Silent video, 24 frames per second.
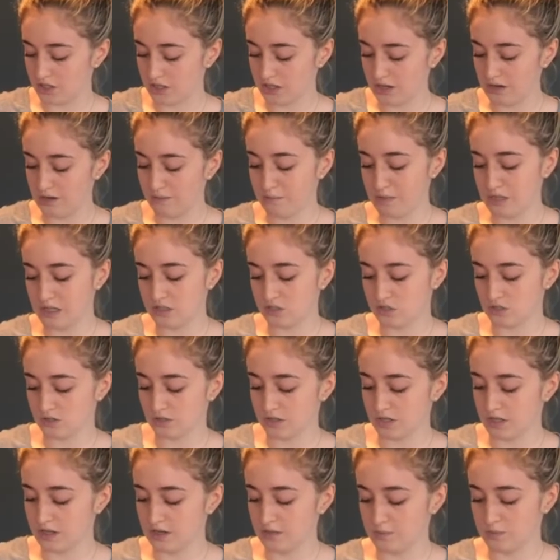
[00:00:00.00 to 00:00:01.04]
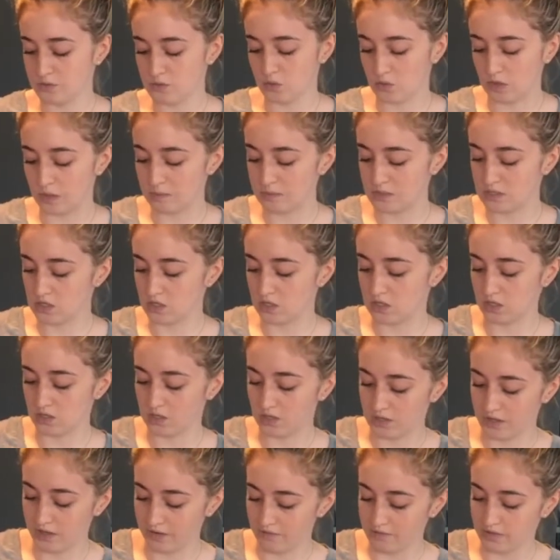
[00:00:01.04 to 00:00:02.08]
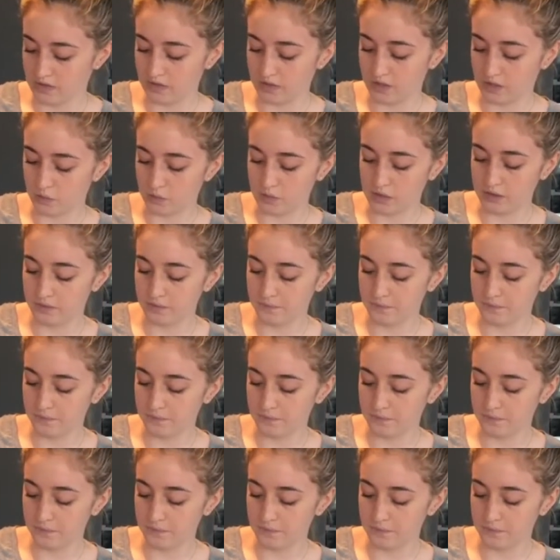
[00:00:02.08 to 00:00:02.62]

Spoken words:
and make sure it absorbs all of the liquid.